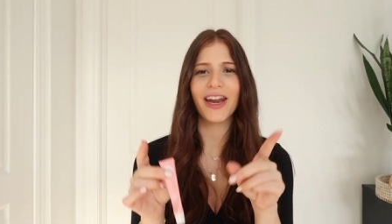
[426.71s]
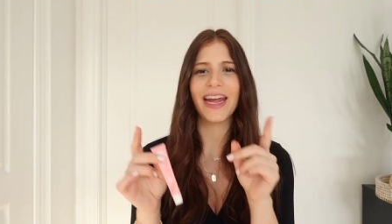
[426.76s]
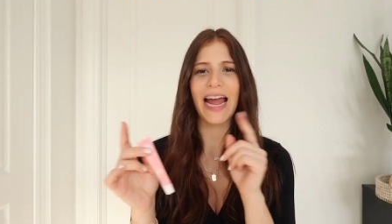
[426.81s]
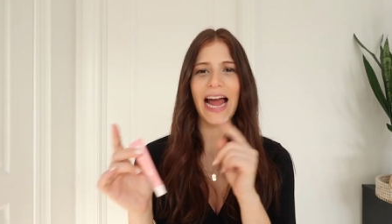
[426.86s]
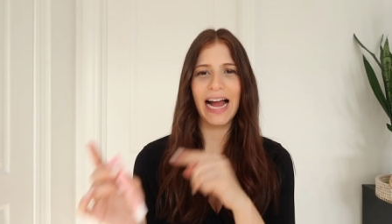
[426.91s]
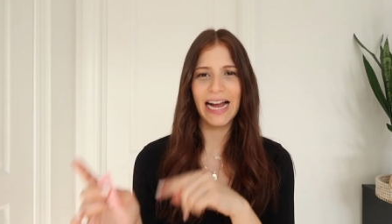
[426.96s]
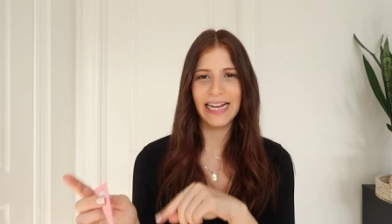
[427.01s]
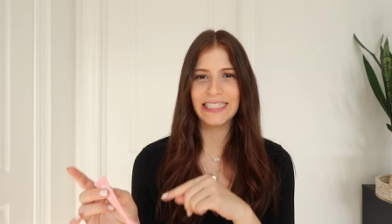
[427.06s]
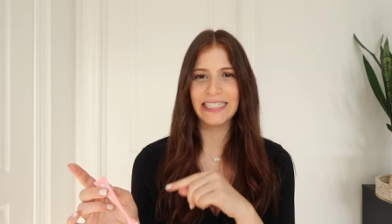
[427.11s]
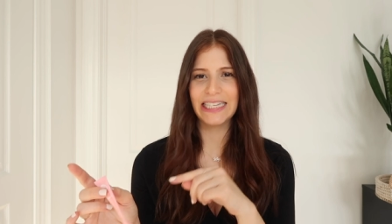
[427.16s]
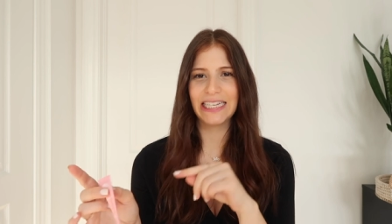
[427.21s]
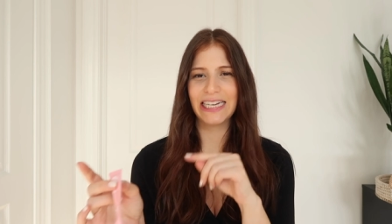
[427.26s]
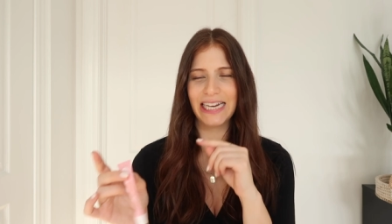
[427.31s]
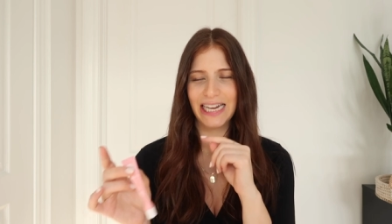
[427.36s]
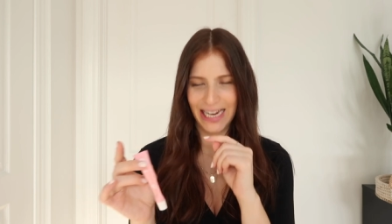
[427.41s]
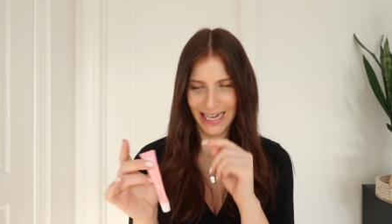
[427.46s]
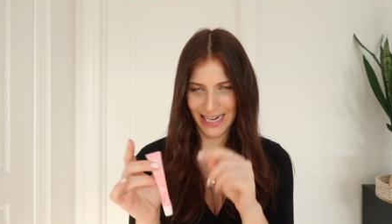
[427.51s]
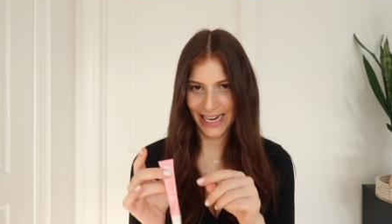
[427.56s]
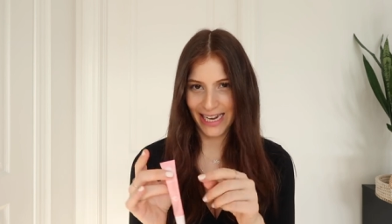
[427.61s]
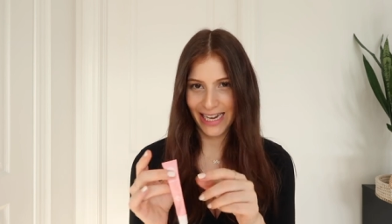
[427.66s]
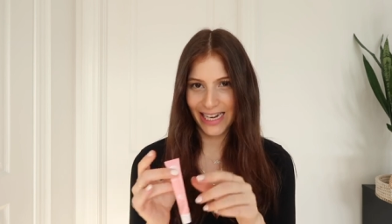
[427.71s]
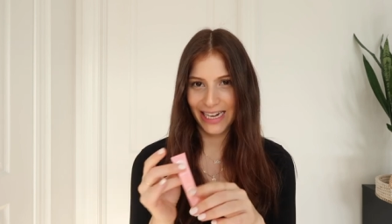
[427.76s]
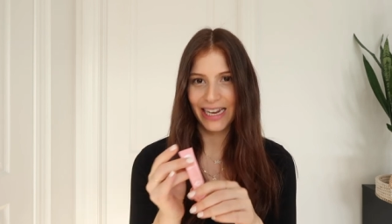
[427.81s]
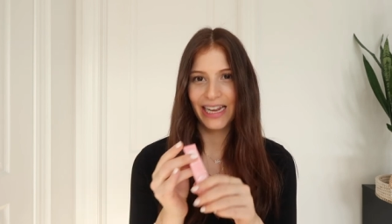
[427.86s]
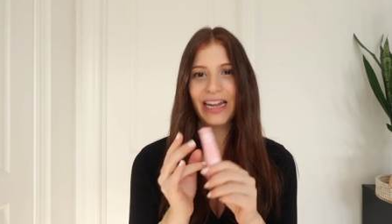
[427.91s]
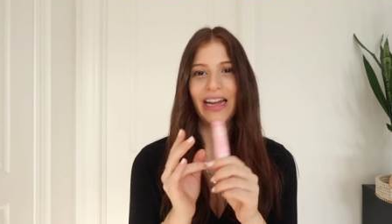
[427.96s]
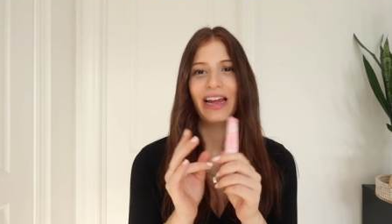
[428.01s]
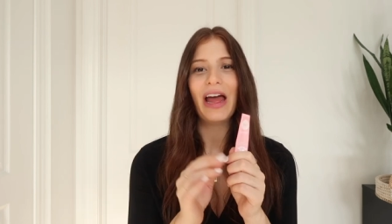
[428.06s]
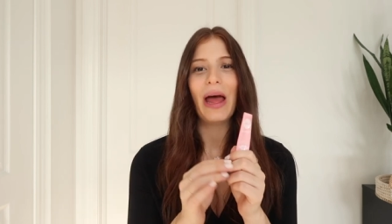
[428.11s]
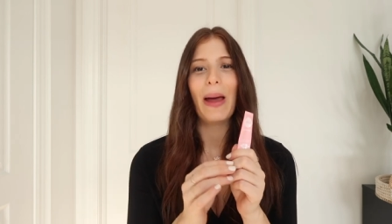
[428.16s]
acid in it,
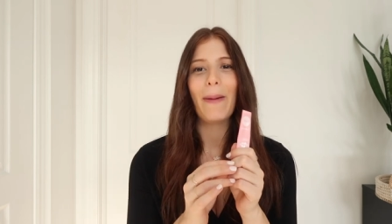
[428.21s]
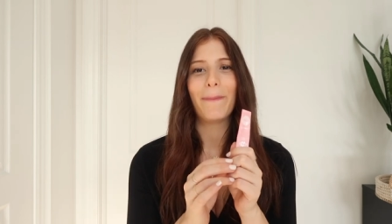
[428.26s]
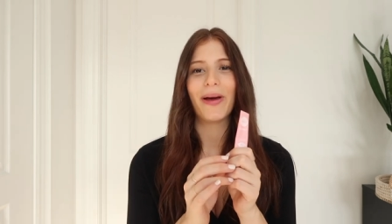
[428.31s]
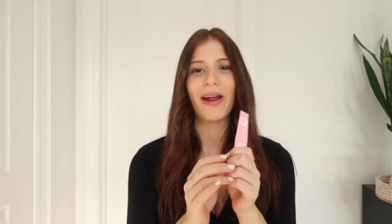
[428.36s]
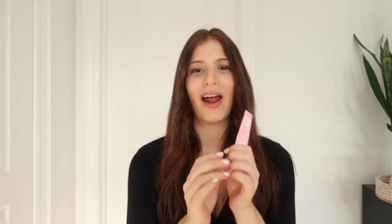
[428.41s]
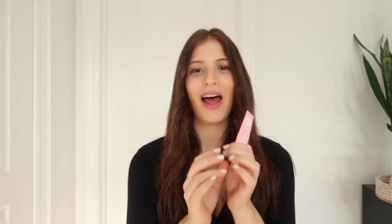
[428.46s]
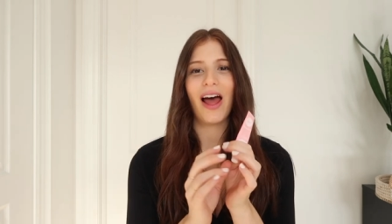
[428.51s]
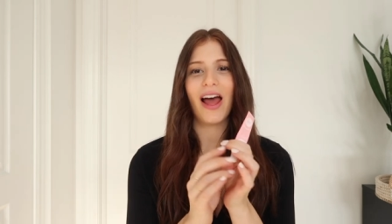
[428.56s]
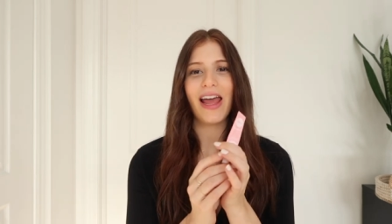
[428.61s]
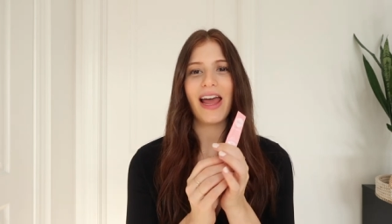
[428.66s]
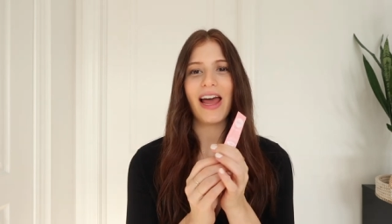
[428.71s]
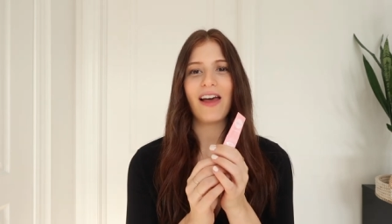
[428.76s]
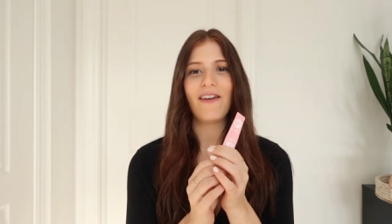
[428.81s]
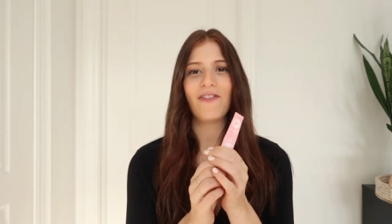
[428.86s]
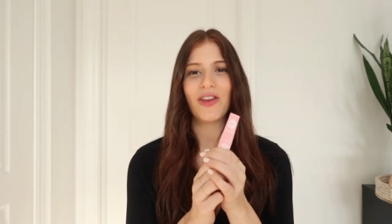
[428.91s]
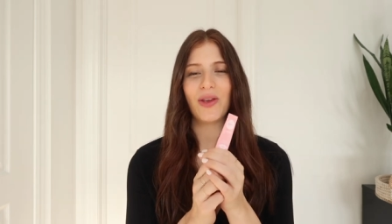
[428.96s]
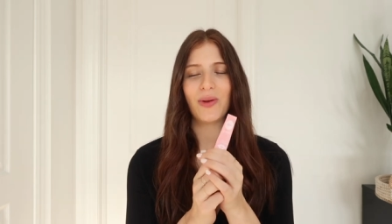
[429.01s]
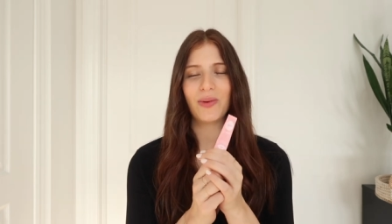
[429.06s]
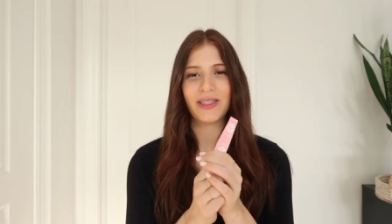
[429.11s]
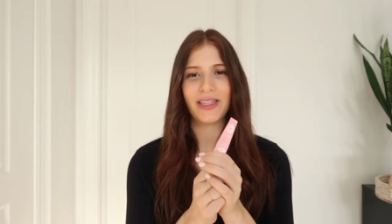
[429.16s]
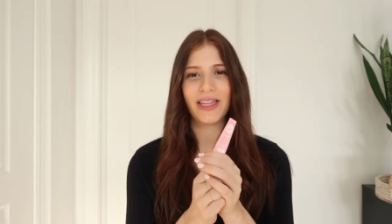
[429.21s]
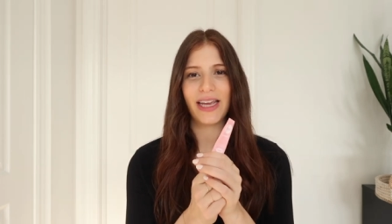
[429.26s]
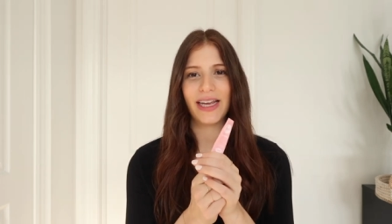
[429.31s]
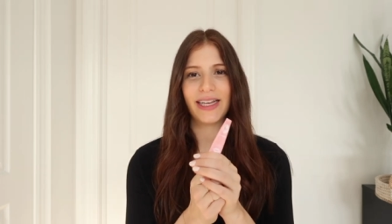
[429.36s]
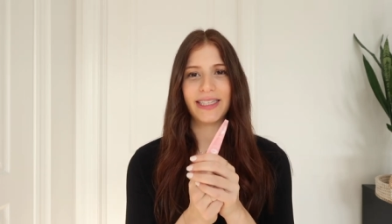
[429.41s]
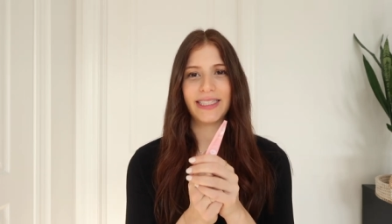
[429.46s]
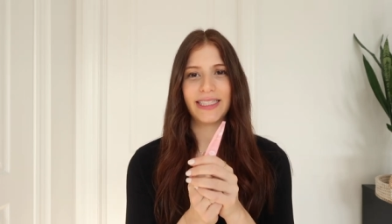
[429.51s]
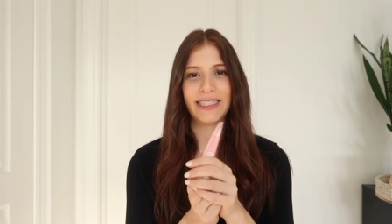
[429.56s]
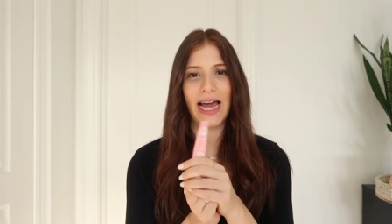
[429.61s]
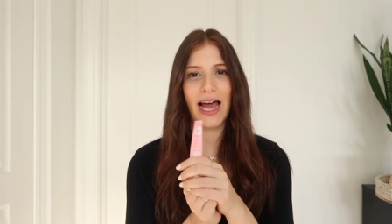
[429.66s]
but I have used this.